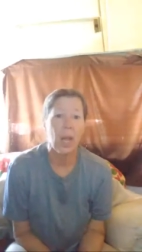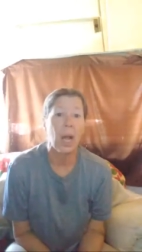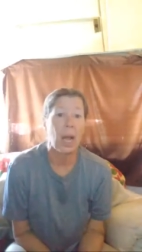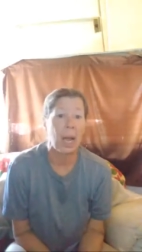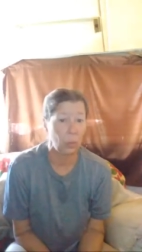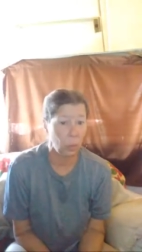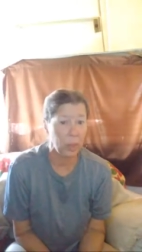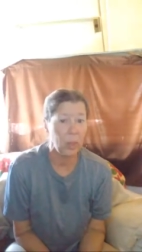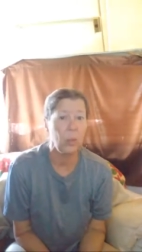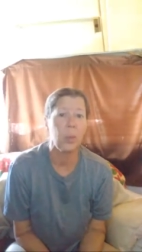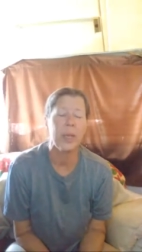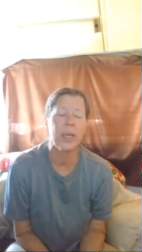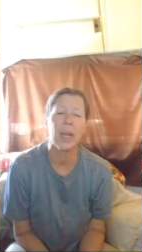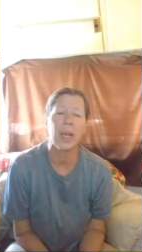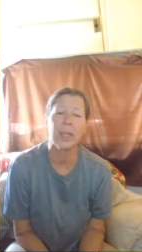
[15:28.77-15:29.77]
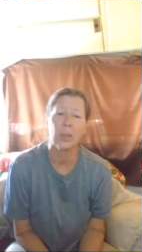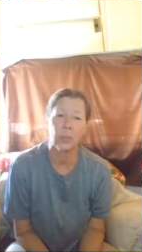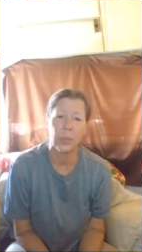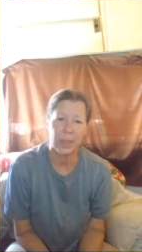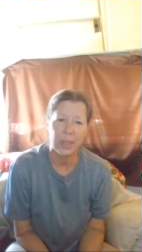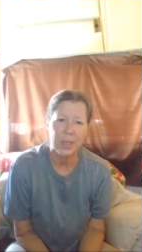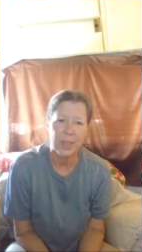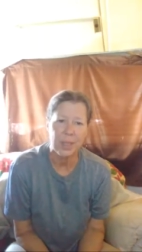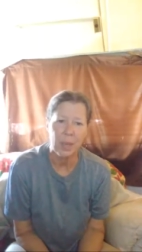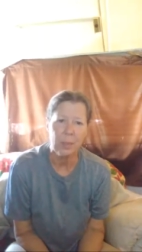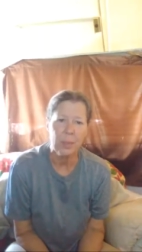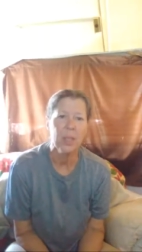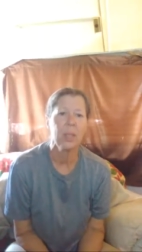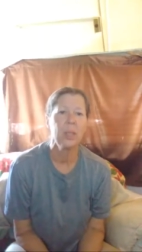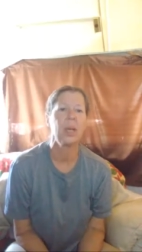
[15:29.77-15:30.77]
I will when I can release them.
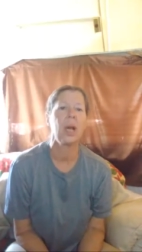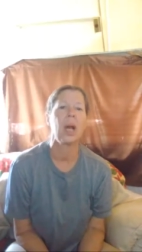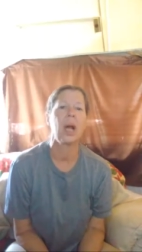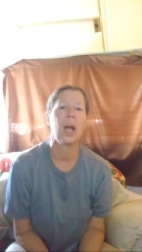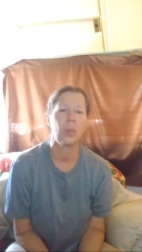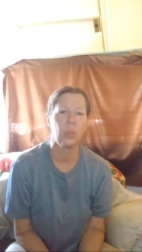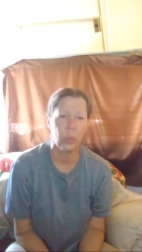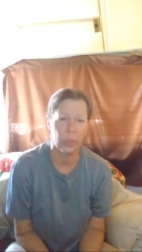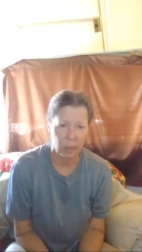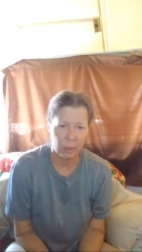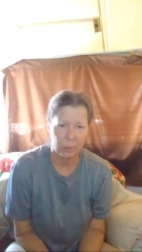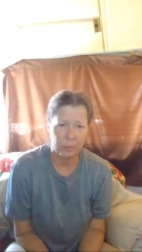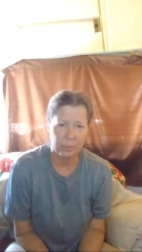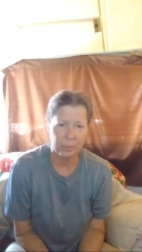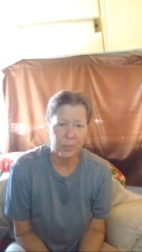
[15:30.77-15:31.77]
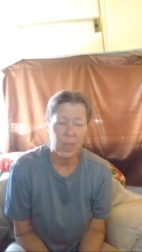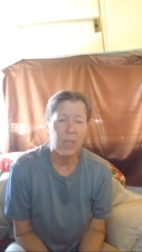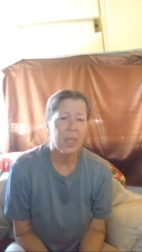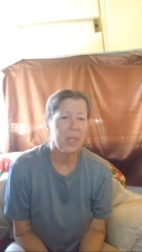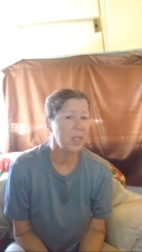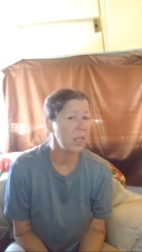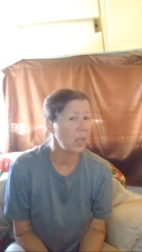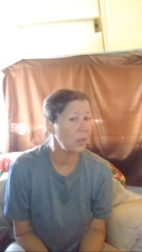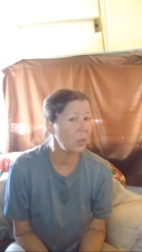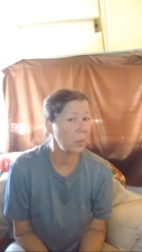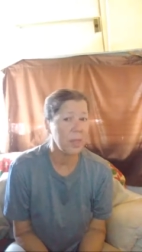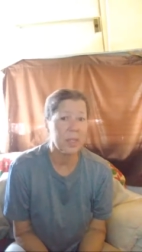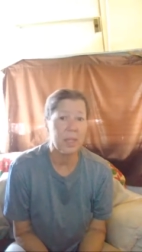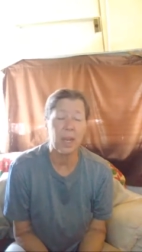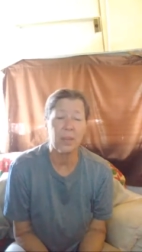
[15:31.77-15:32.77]
I will. It's another
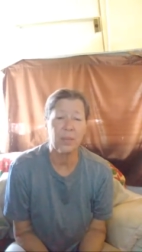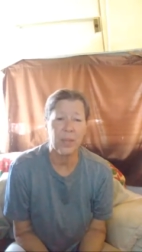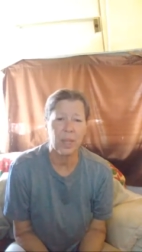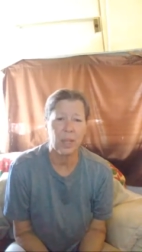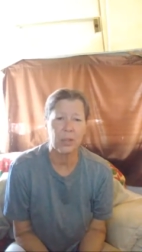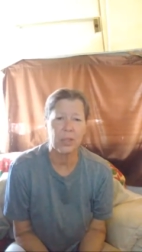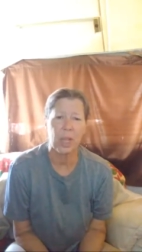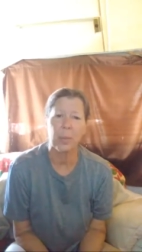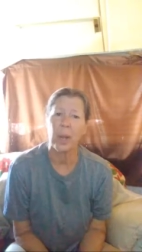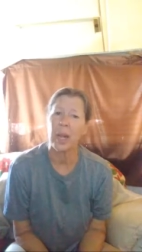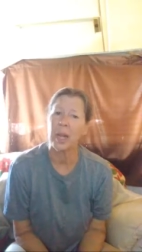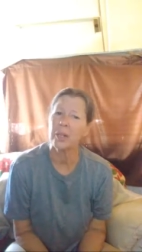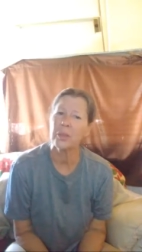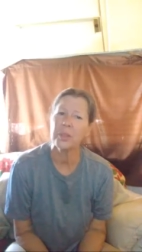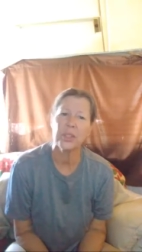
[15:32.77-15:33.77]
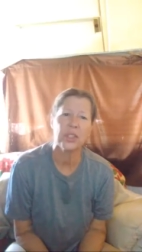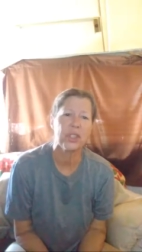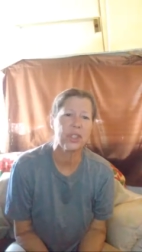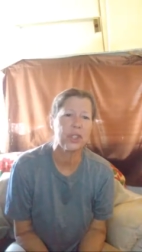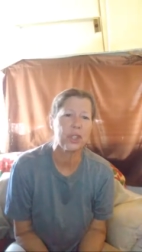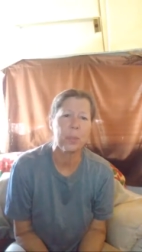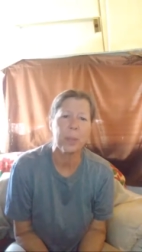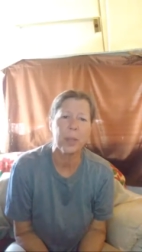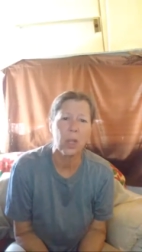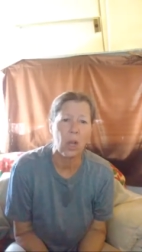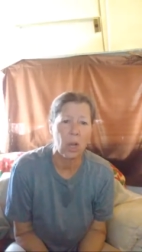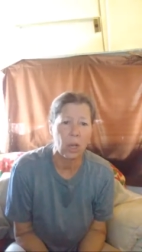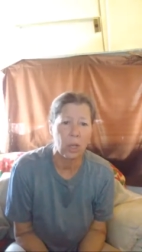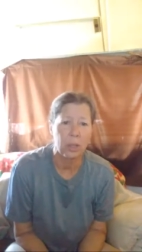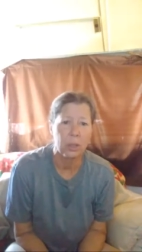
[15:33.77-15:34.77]
reason I videotape. I know this is stupid
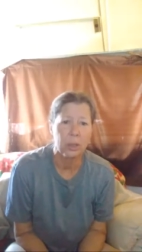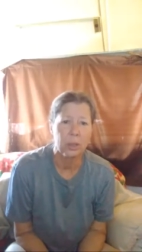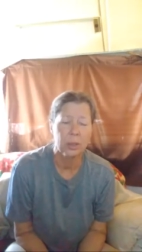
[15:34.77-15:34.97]
long.